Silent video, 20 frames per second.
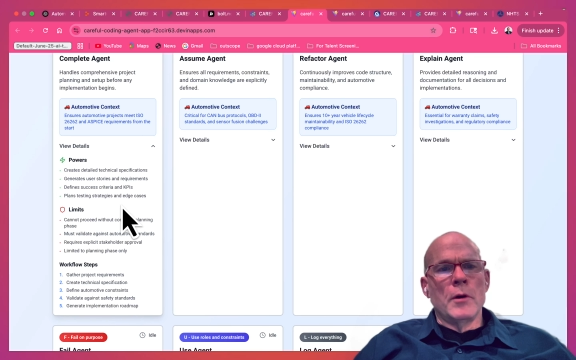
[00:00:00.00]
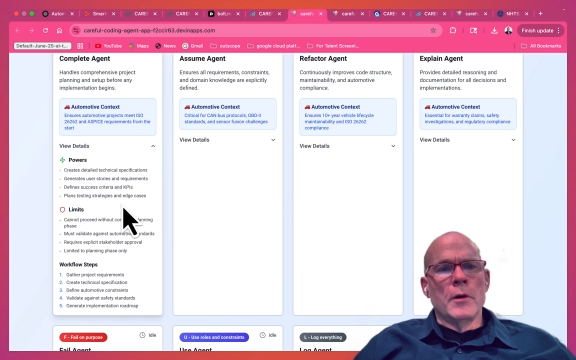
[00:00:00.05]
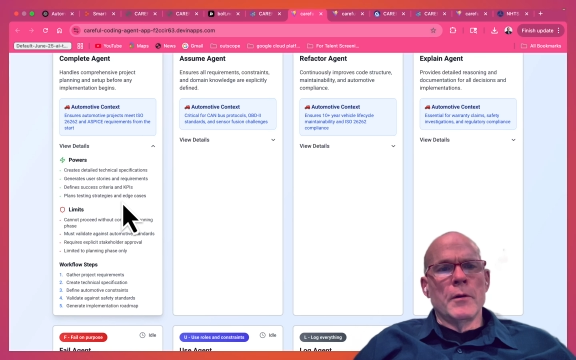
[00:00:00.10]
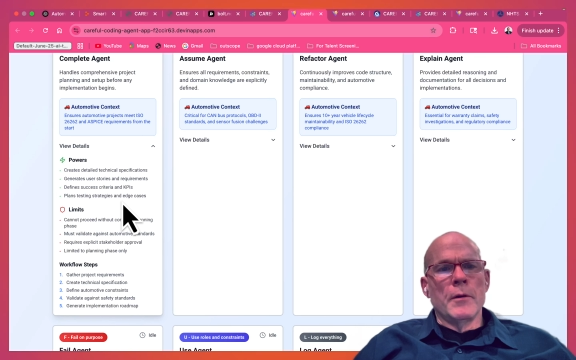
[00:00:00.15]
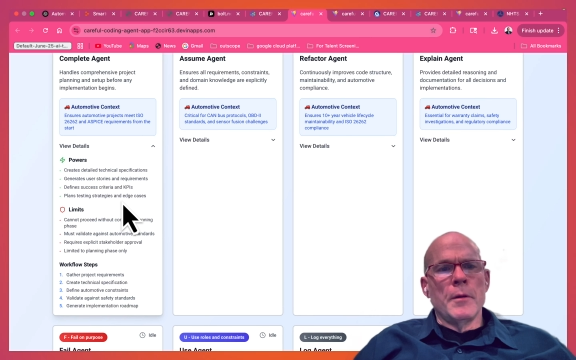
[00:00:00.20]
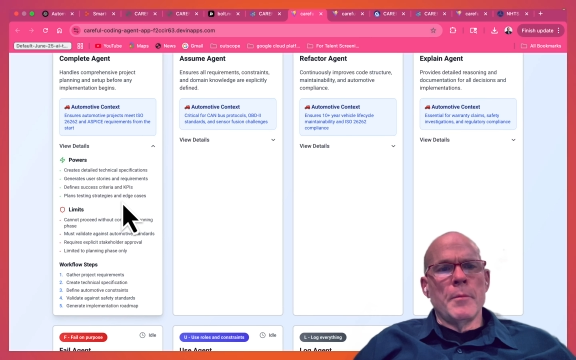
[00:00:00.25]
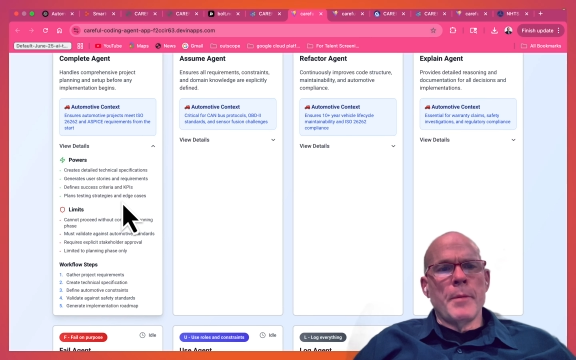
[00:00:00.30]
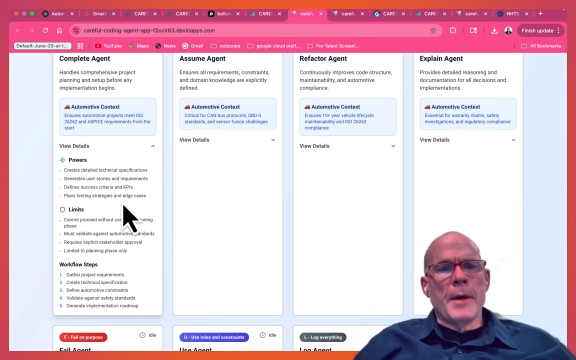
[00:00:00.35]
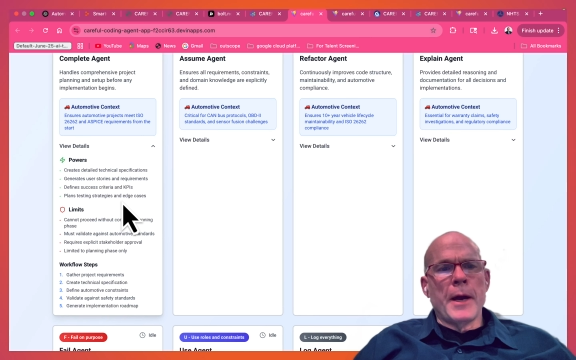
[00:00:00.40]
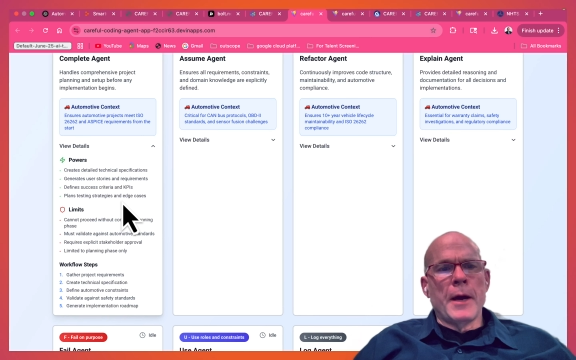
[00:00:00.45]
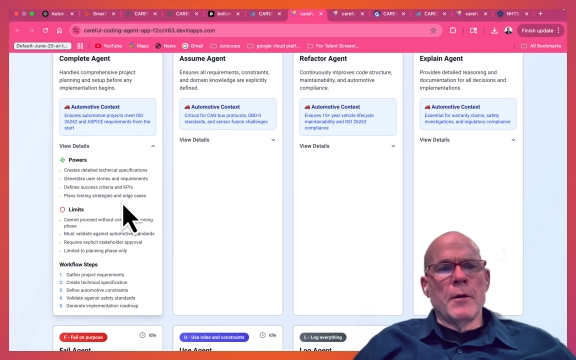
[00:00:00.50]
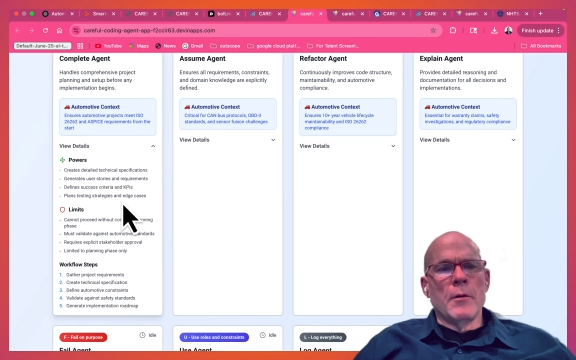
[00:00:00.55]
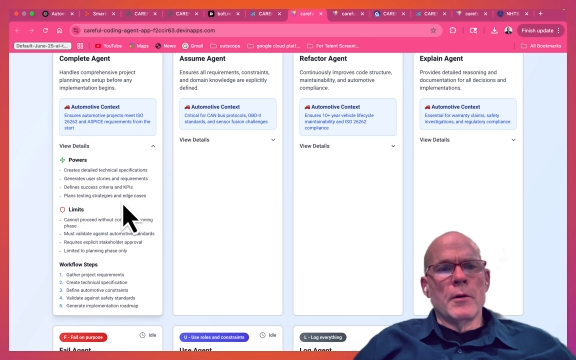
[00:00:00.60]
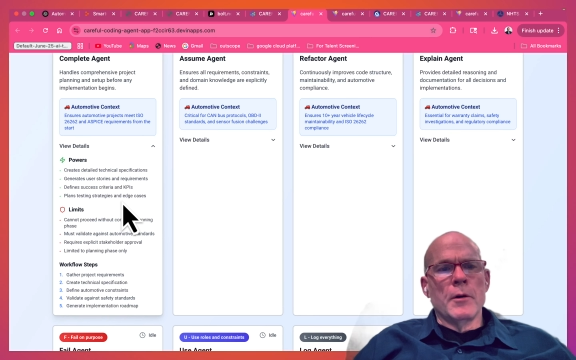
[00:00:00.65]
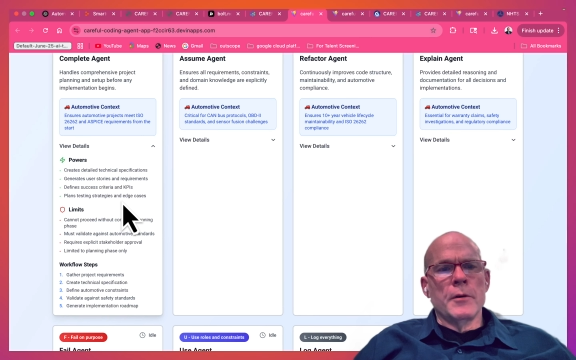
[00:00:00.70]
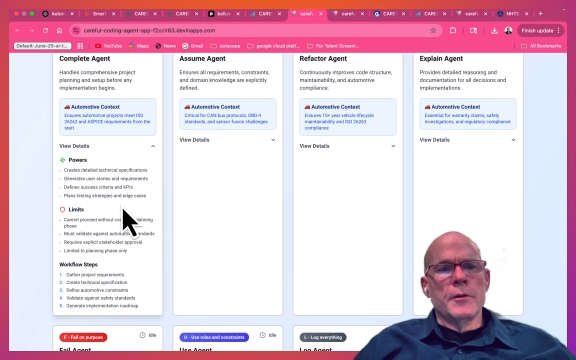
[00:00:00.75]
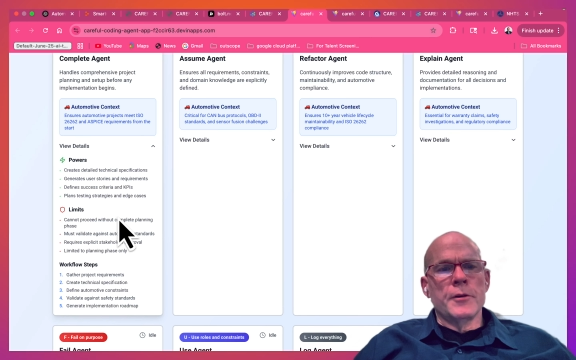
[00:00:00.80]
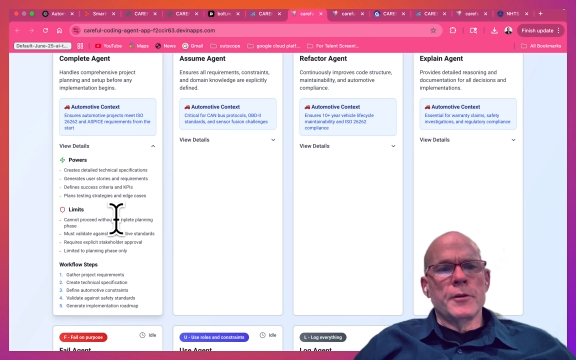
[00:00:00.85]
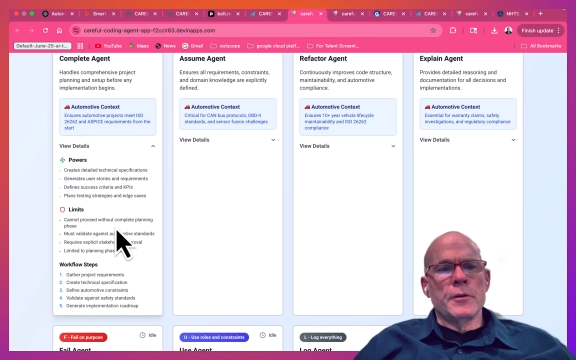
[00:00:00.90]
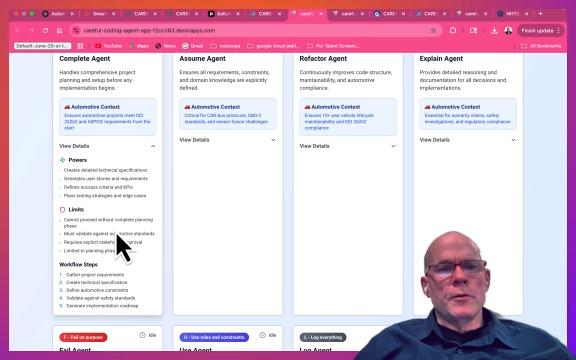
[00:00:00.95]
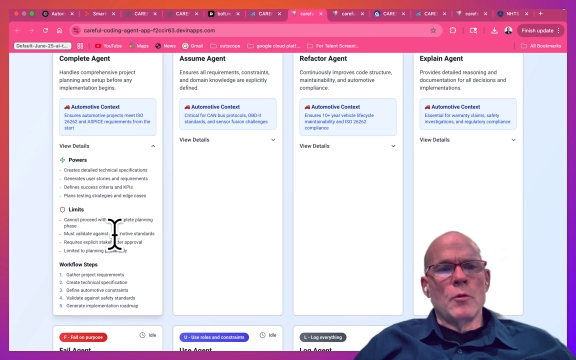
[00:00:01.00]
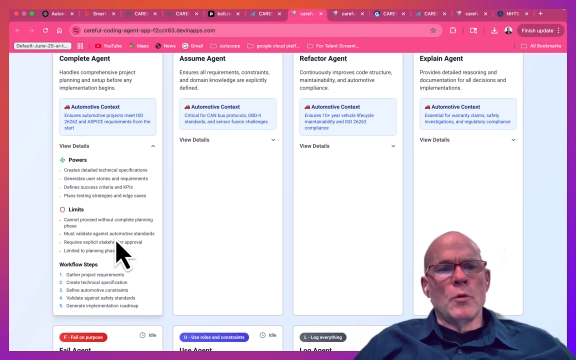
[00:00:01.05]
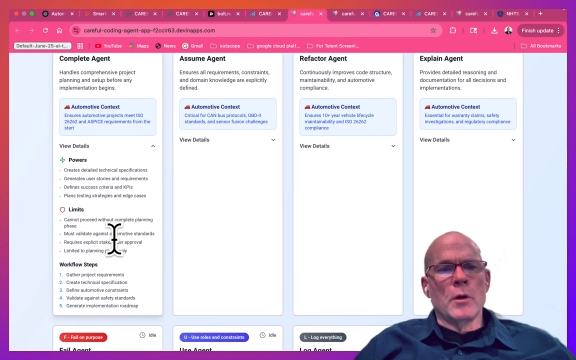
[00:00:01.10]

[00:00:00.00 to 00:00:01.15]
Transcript: what are the powers,